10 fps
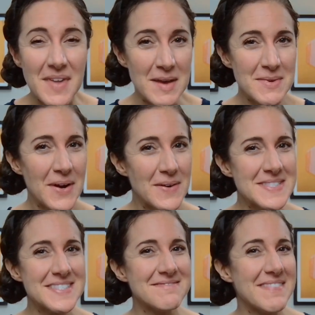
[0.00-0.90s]
I'm your
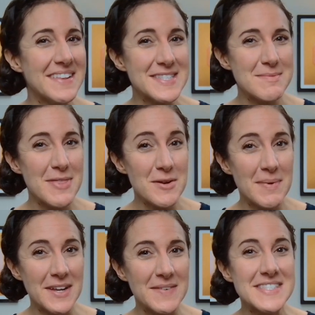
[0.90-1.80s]
host, Elizabeth
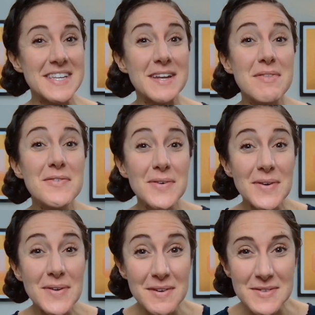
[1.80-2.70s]
Urbanowitz, and I'm
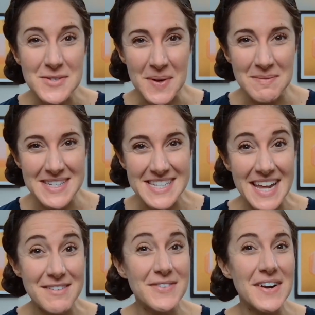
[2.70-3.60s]
thrilled you've joined me
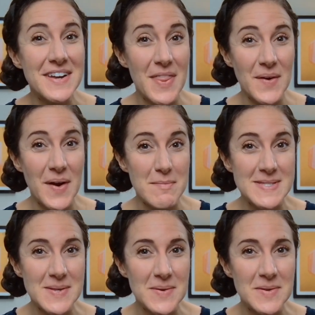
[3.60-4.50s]
today for another
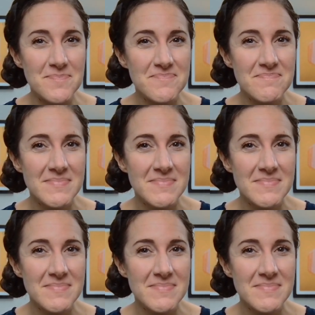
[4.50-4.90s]
episode.